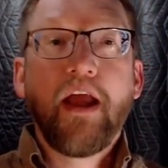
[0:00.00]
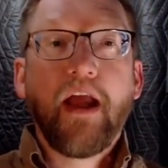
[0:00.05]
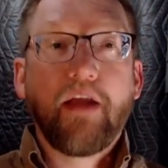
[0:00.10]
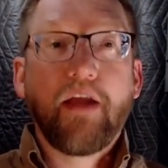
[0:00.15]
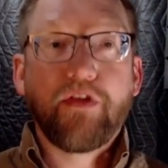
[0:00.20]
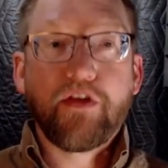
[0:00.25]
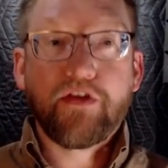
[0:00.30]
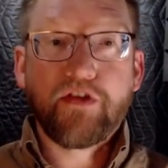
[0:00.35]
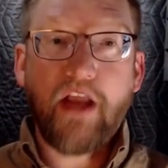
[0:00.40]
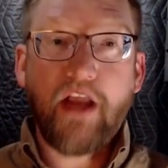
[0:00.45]

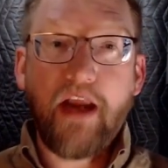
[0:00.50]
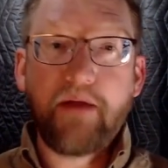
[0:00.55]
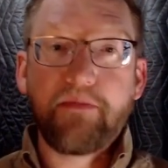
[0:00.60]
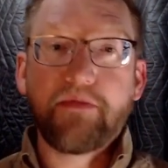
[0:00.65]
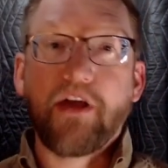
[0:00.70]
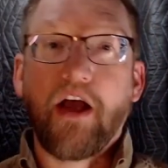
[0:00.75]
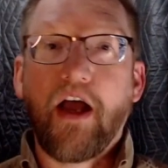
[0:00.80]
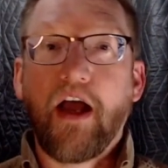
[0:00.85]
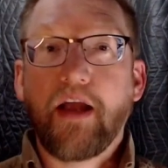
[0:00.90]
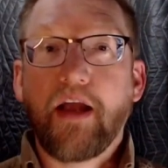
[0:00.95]
At the same
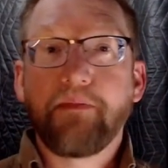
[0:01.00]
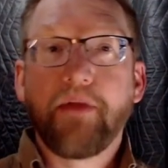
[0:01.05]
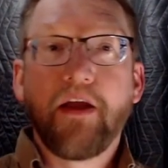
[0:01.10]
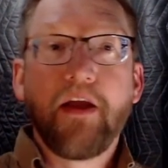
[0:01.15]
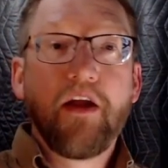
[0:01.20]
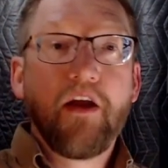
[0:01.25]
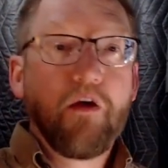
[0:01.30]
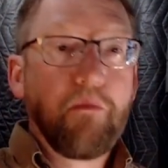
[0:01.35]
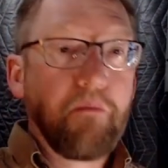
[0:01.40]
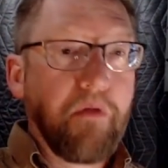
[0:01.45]
time,
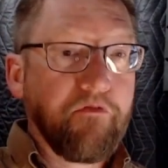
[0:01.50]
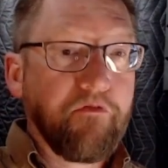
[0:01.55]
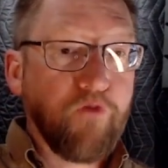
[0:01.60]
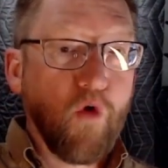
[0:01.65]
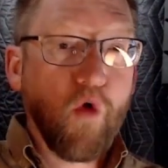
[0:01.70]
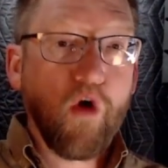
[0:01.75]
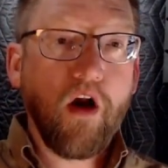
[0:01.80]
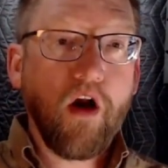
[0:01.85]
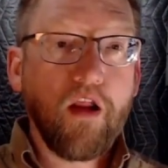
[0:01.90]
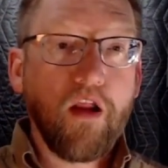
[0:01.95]

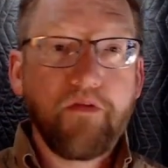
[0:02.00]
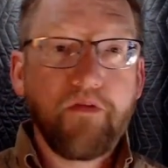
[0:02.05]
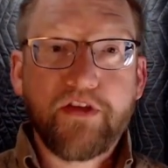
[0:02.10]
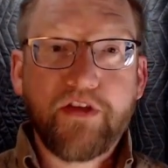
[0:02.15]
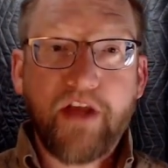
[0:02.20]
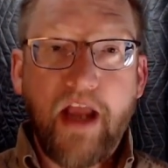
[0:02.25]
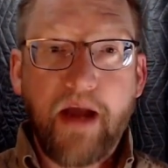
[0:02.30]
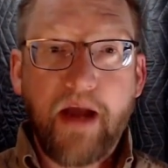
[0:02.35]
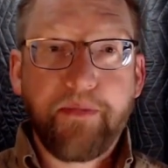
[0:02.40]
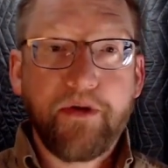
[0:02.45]
before all of
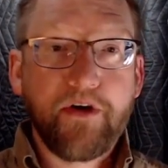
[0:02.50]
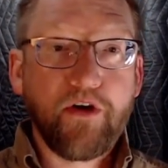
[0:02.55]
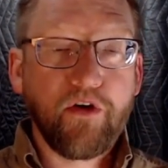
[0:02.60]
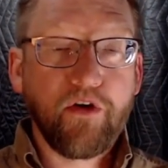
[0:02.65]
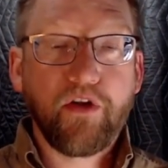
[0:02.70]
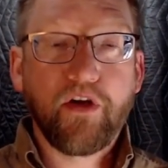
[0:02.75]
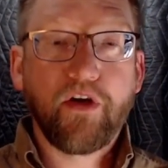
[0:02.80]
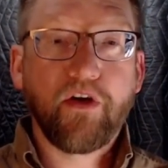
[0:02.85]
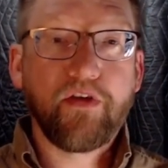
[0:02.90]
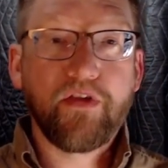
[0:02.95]
this happened
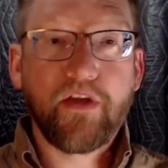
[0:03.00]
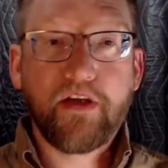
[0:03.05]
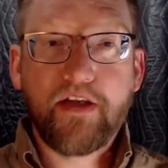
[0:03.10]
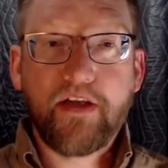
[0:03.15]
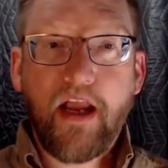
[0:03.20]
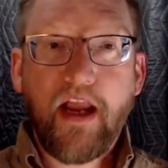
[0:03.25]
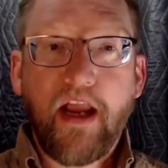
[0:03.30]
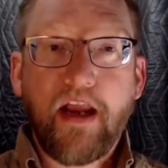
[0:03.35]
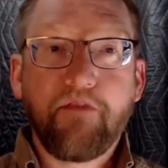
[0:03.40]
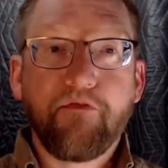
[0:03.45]
earlier in the
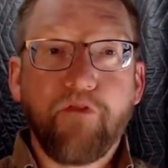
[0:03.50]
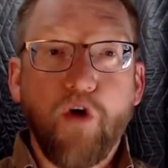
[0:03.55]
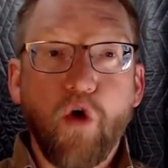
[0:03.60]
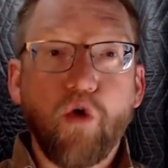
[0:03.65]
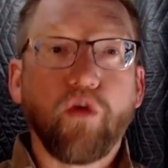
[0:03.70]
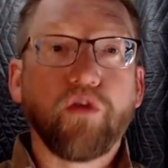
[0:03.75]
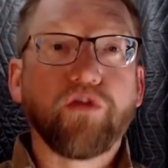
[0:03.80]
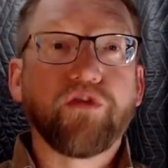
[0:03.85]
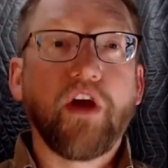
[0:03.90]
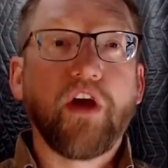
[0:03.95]
day,
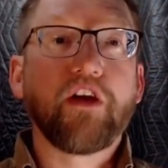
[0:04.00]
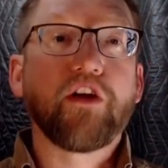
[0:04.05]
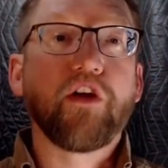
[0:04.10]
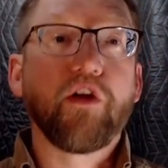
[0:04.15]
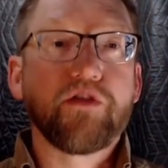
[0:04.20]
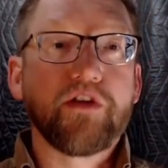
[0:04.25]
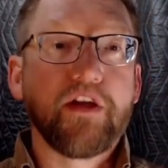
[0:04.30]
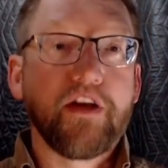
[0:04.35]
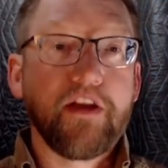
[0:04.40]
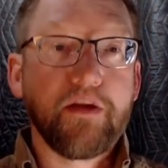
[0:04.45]
Vogel's son
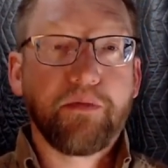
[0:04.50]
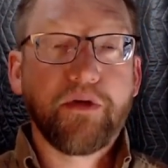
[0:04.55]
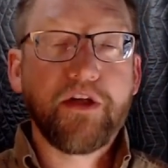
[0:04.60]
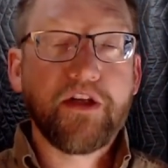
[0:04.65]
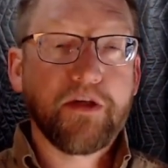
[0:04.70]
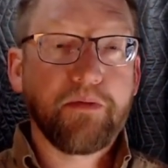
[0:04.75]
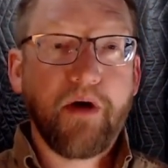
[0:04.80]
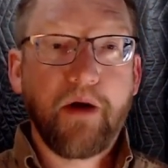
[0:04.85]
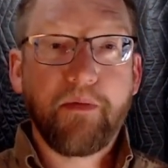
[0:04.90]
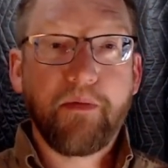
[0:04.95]
goes into the police
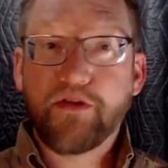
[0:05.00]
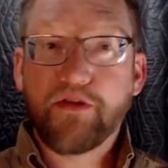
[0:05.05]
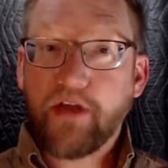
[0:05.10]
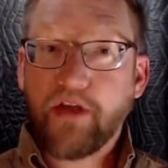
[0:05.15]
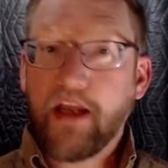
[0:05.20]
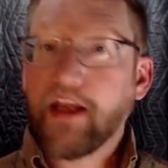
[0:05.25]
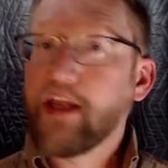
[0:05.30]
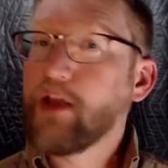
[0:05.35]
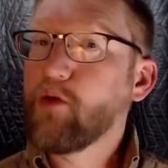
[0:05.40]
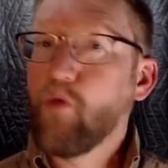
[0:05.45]
department
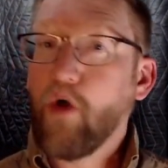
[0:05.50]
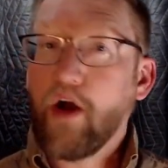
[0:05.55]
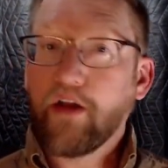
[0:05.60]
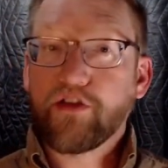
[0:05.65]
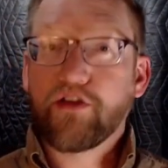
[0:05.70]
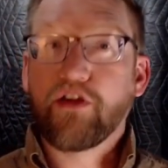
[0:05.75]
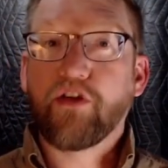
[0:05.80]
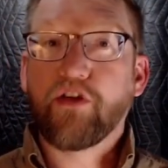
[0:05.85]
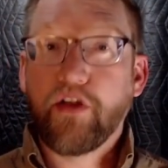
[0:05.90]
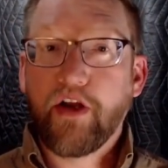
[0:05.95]
saying he
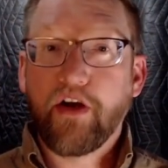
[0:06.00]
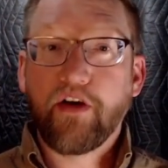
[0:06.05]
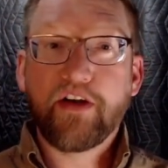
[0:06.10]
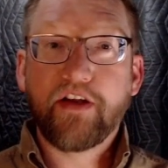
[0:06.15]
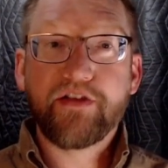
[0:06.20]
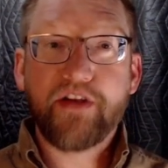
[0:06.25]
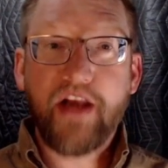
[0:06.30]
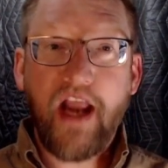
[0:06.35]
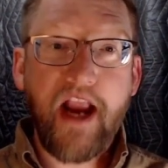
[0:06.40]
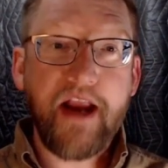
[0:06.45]
wants to clear
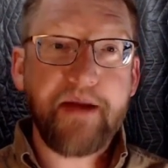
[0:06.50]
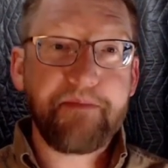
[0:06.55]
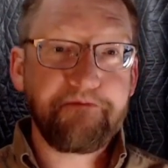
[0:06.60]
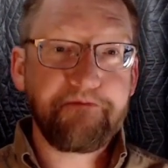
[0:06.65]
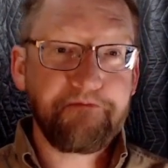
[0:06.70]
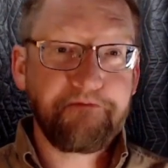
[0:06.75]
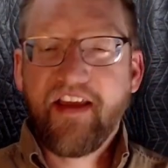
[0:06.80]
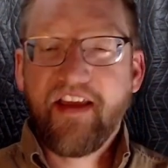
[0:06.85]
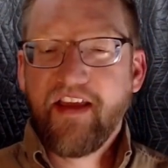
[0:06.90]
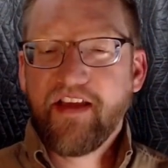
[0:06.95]
his name,
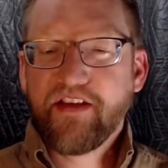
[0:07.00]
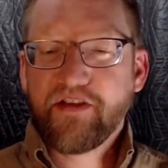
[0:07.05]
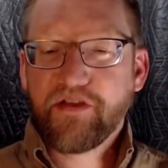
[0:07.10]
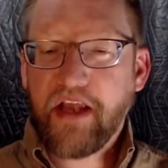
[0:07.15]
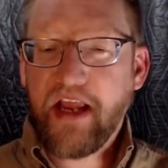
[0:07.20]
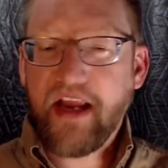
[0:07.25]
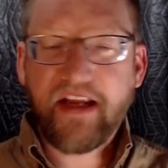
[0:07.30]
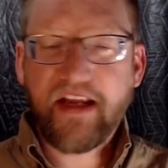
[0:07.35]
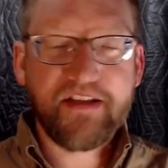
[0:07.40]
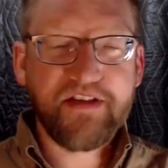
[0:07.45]

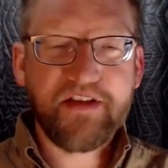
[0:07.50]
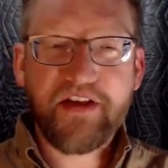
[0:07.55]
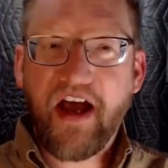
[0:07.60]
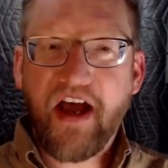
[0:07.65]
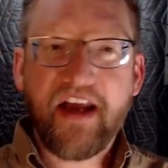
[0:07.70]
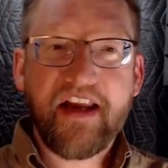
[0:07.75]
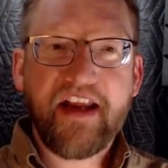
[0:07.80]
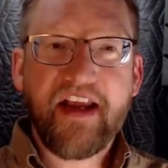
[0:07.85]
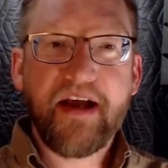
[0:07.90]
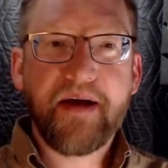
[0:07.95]
saying it's
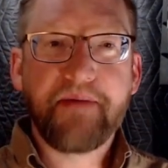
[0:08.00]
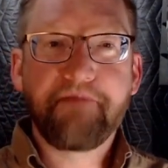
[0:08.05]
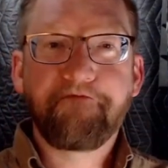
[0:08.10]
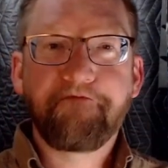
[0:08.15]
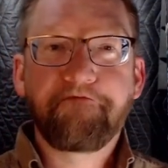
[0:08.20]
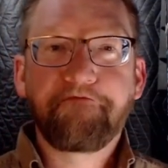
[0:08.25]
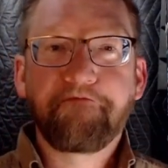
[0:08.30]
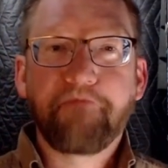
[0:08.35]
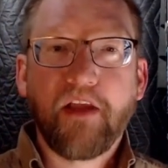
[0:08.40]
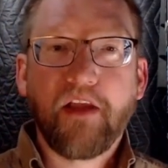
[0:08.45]
not him.
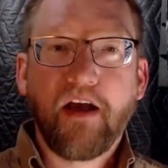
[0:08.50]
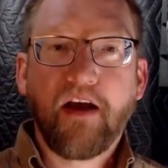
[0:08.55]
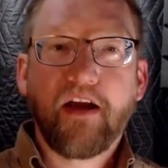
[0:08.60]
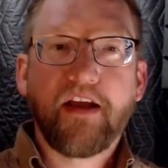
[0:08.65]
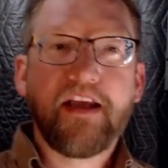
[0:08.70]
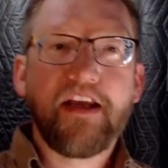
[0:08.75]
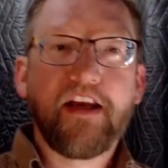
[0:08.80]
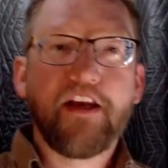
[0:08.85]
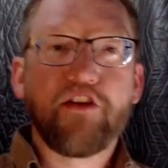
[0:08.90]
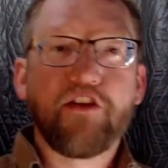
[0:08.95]

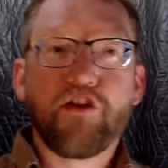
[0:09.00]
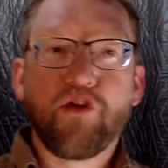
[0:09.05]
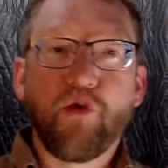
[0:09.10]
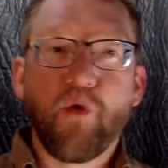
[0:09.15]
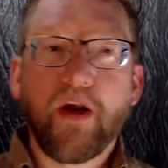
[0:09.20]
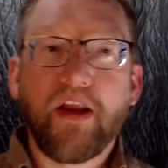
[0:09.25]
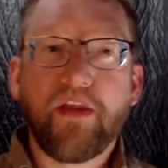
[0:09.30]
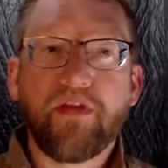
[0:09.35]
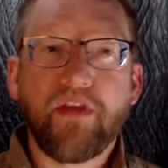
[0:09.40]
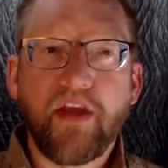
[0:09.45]
He didn't do
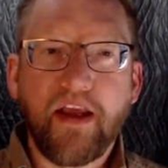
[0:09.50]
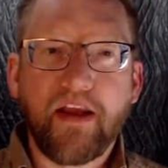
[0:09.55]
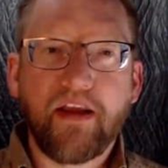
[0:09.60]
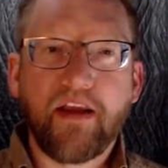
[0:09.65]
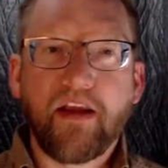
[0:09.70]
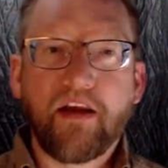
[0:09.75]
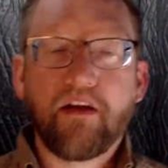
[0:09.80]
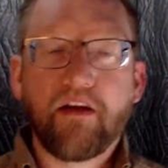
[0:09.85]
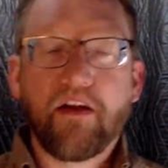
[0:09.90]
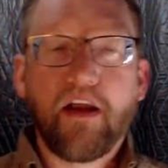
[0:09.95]
anything
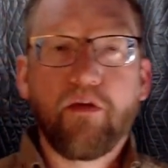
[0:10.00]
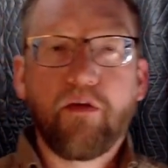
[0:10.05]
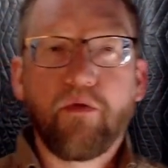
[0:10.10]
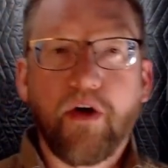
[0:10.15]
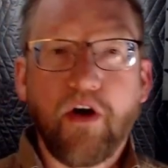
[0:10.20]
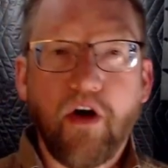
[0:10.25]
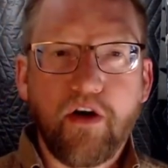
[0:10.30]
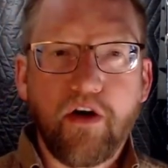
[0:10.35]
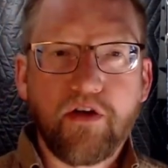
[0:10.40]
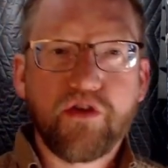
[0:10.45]
in
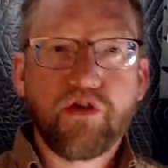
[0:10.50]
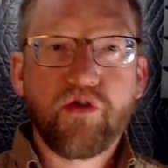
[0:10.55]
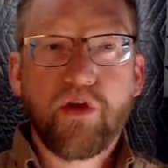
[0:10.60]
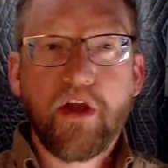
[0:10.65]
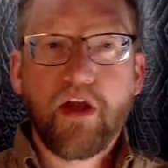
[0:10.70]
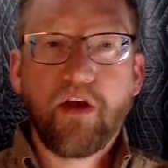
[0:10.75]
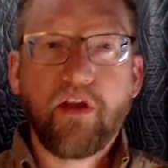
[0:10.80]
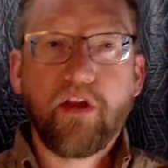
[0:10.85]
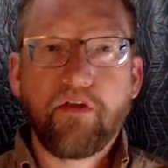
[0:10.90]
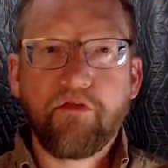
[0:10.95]
regards to
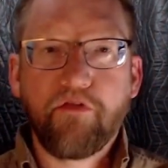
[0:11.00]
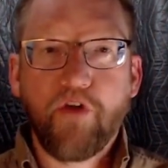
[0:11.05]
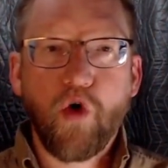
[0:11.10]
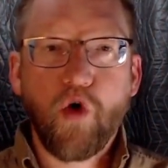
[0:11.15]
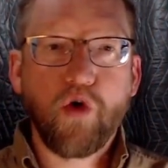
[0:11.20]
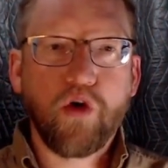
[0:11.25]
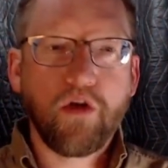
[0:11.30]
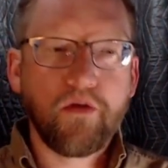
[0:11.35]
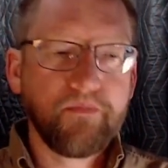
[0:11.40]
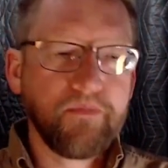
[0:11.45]
killing
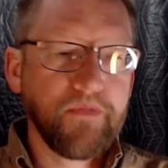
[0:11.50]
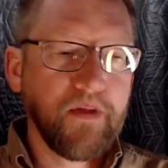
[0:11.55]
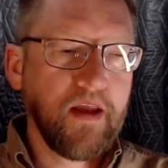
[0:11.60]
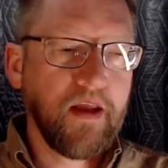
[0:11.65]
Vogel.